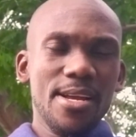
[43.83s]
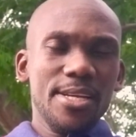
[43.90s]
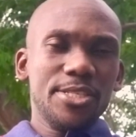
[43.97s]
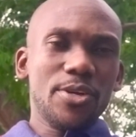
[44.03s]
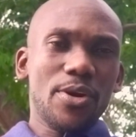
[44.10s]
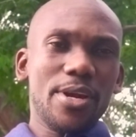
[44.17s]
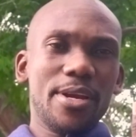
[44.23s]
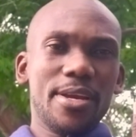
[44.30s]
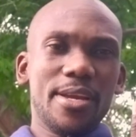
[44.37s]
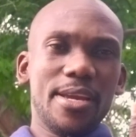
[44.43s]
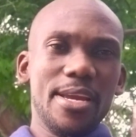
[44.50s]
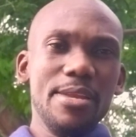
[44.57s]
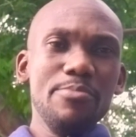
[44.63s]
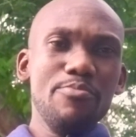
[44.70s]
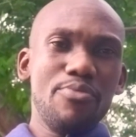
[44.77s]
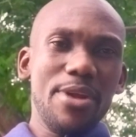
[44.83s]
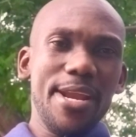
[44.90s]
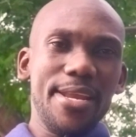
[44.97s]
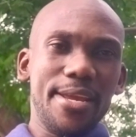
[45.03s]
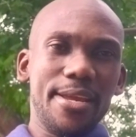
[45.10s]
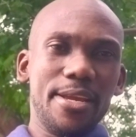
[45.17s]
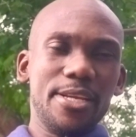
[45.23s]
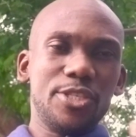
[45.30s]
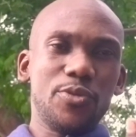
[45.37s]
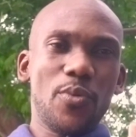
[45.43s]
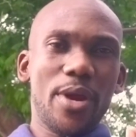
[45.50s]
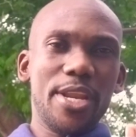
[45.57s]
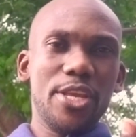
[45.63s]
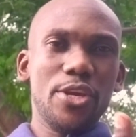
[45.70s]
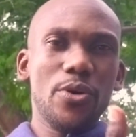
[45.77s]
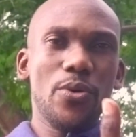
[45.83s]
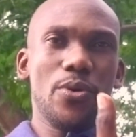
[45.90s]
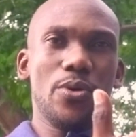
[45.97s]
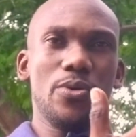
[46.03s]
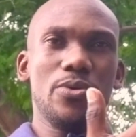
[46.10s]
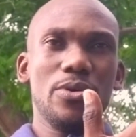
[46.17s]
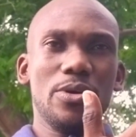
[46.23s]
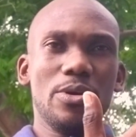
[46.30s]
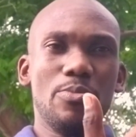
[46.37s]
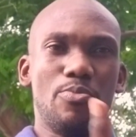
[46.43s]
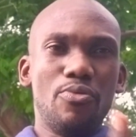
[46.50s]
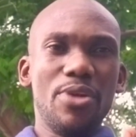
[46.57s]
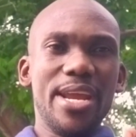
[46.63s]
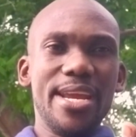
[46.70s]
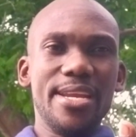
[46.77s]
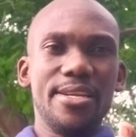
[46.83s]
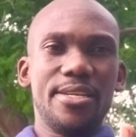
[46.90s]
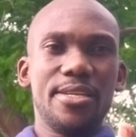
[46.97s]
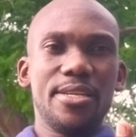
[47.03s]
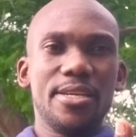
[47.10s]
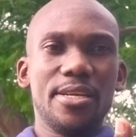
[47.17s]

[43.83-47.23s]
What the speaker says: So inbreeding is when you breed